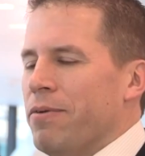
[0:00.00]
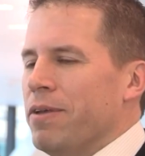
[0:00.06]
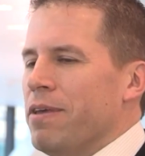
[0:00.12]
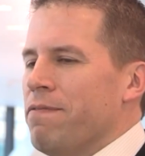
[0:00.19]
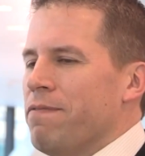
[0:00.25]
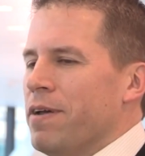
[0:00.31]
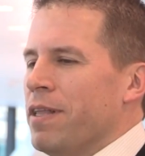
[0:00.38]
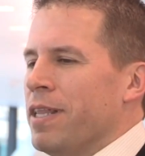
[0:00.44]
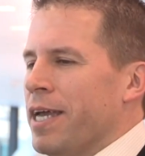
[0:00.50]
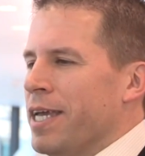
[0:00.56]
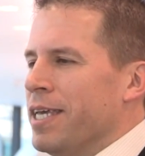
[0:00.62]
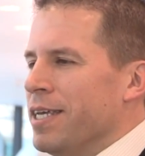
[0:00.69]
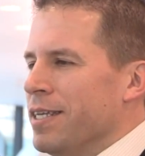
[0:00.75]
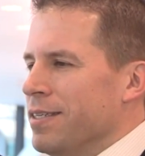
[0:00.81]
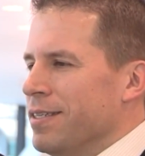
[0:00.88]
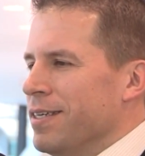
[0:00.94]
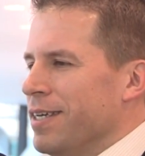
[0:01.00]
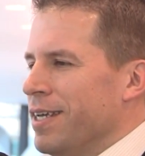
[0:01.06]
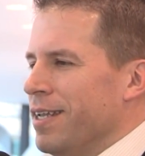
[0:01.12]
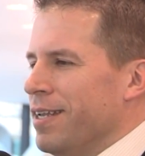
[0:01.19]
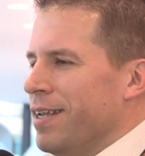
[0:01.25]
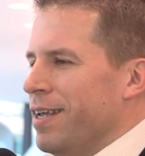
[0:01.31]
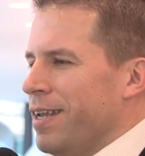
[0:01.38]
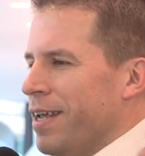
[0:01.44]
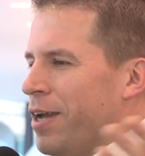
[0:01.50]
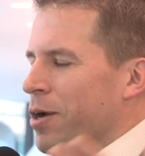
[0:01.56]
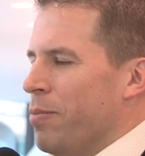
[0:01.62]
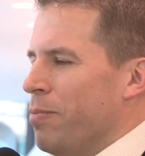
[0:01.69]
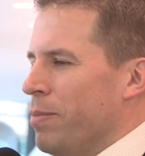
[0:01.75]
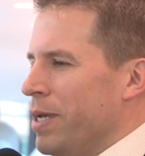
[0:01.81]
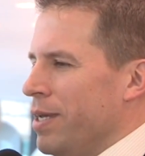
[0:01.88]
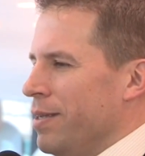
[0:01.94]
Really felt like it
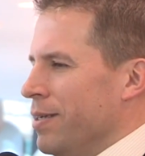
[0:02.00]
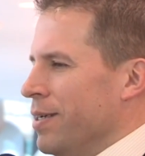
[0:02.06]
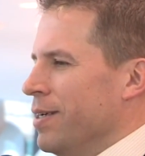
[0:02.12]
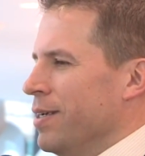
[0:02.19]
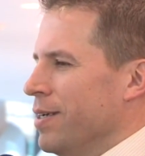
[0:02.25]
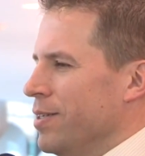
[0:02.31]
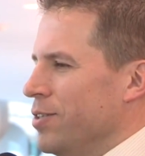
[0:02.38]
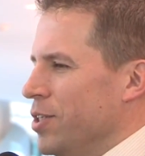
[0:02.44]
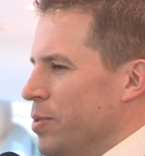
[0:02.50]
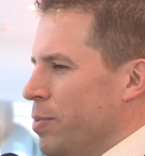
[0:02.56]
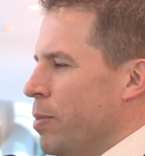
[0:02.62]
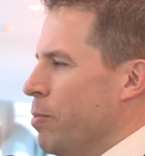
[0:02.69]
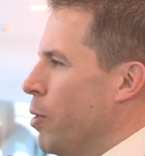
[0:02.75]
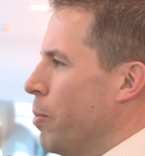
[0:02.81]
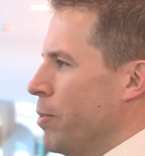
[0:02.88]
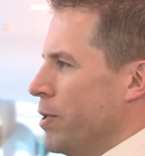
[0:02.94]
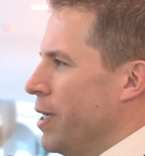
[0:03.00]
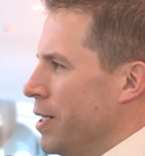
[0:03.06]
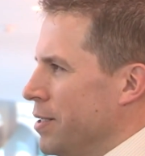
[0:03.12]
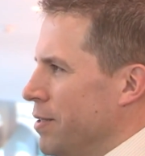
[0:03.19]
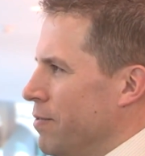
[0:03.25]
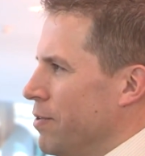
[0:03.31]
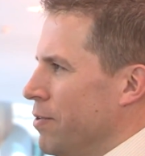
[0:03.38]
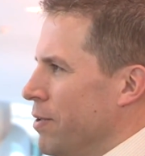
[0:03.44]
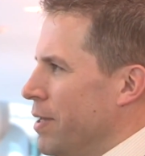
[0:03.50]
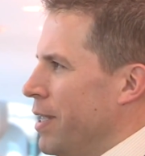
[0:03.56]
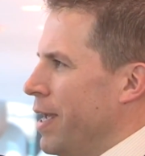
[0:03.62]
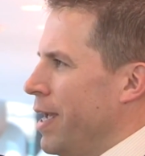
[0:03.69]
helped me just be more productive through the